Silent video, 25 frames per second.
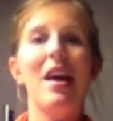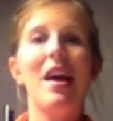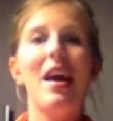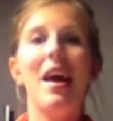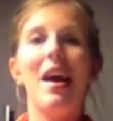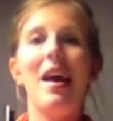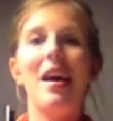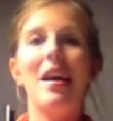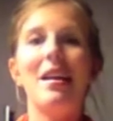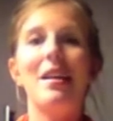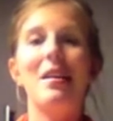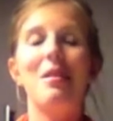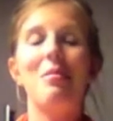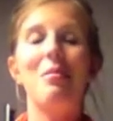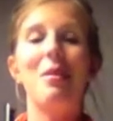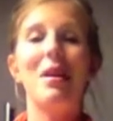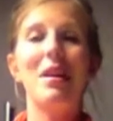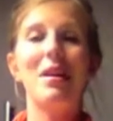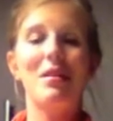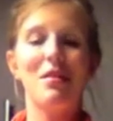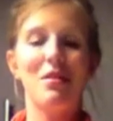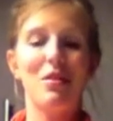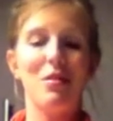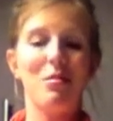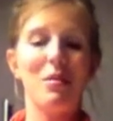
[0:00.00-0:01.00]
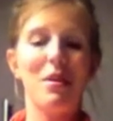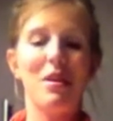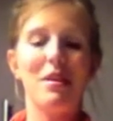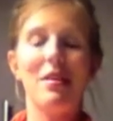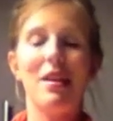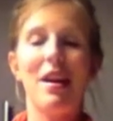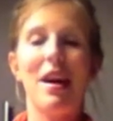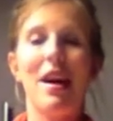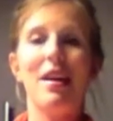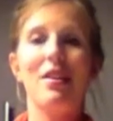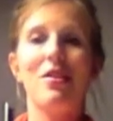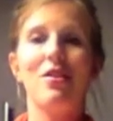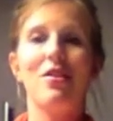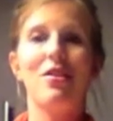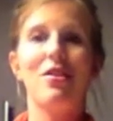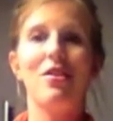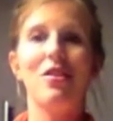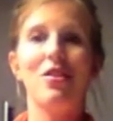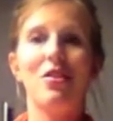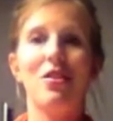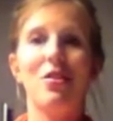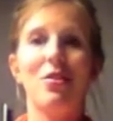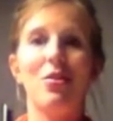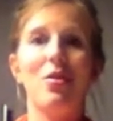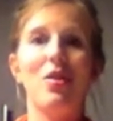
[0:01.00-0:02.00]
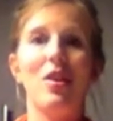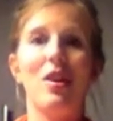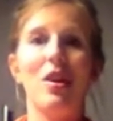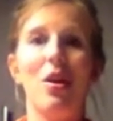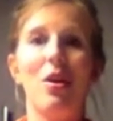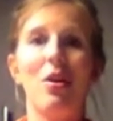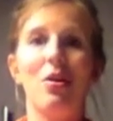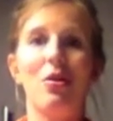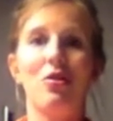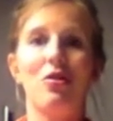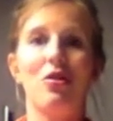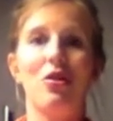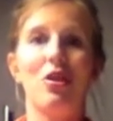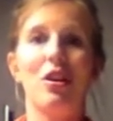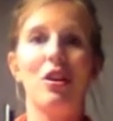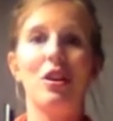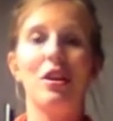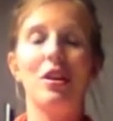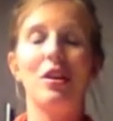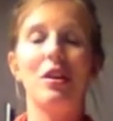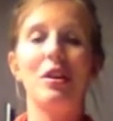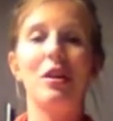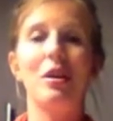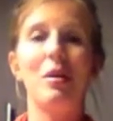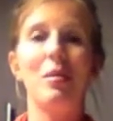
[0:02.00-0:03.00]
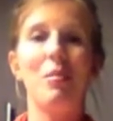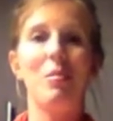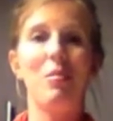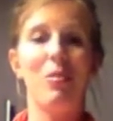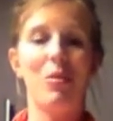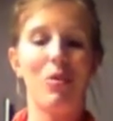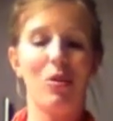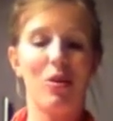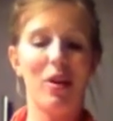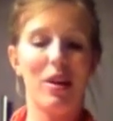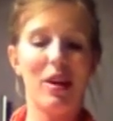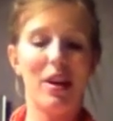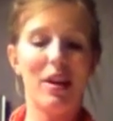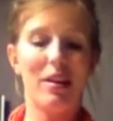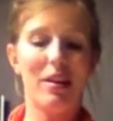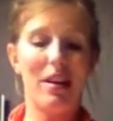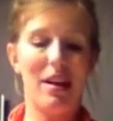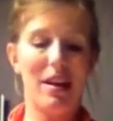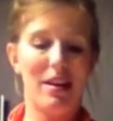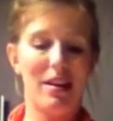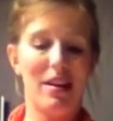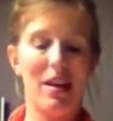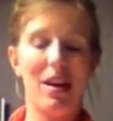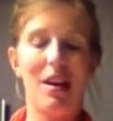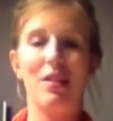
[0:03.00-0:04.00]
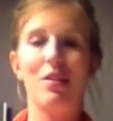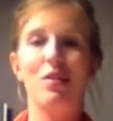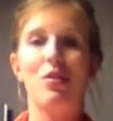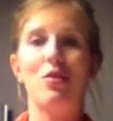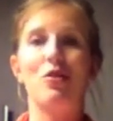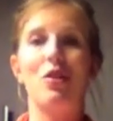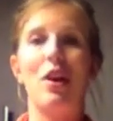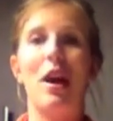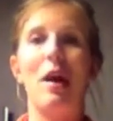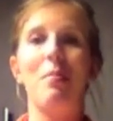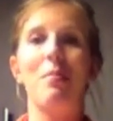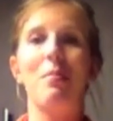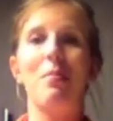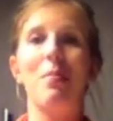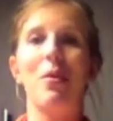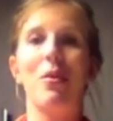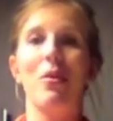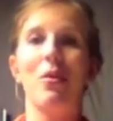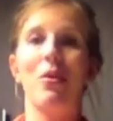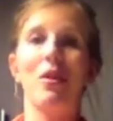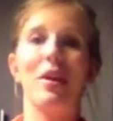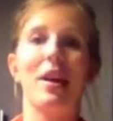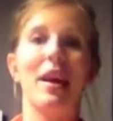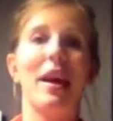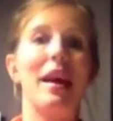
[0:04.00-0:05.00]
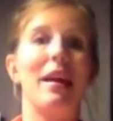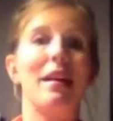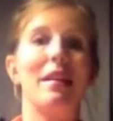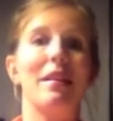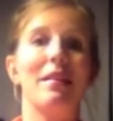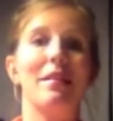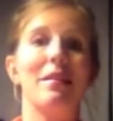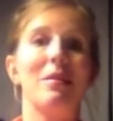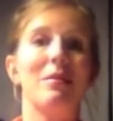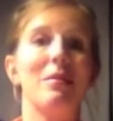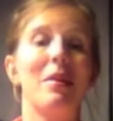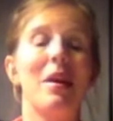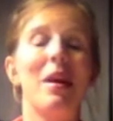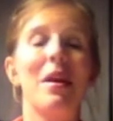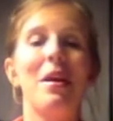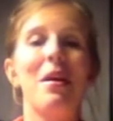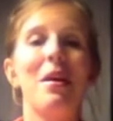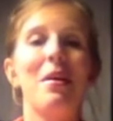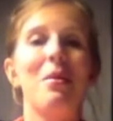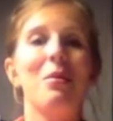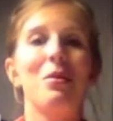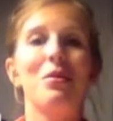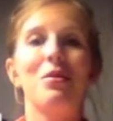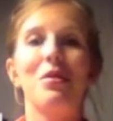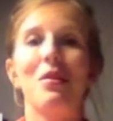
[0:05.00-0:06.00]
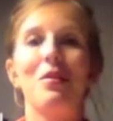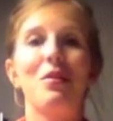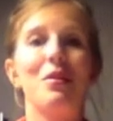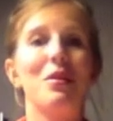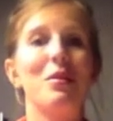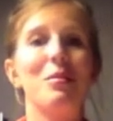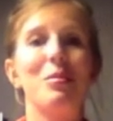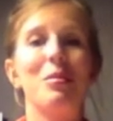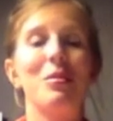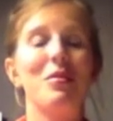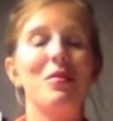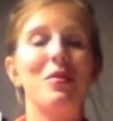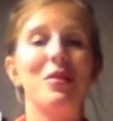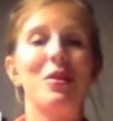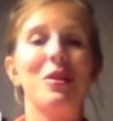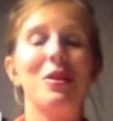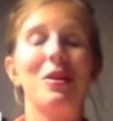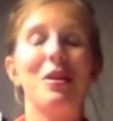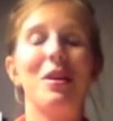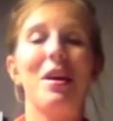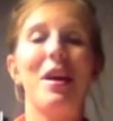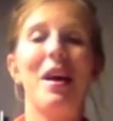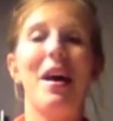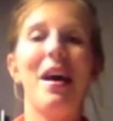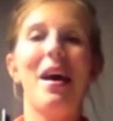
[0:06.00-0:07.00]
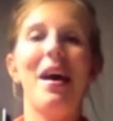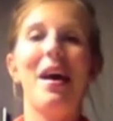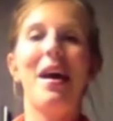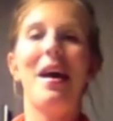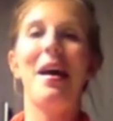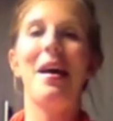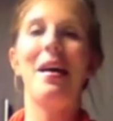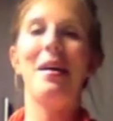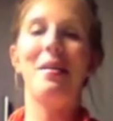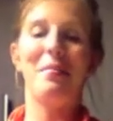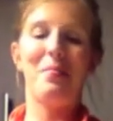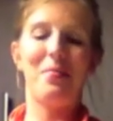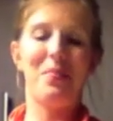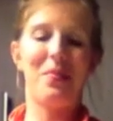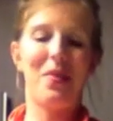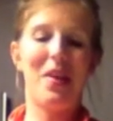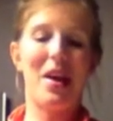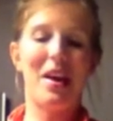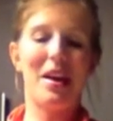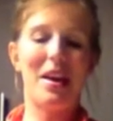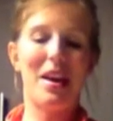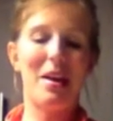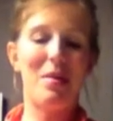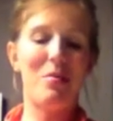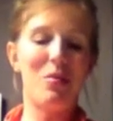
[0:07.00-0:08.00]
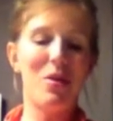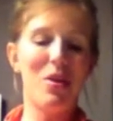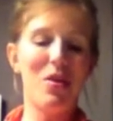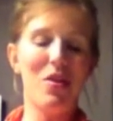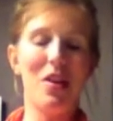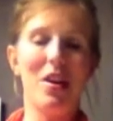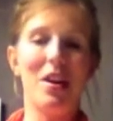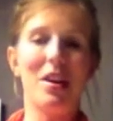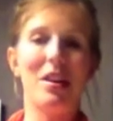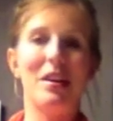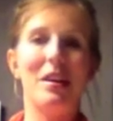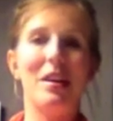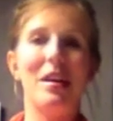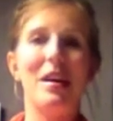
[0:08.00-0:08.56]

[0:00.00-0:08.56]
and it may still be attached to the ultra boring Nikon strap or Canon, whichever you prefer, that came with it.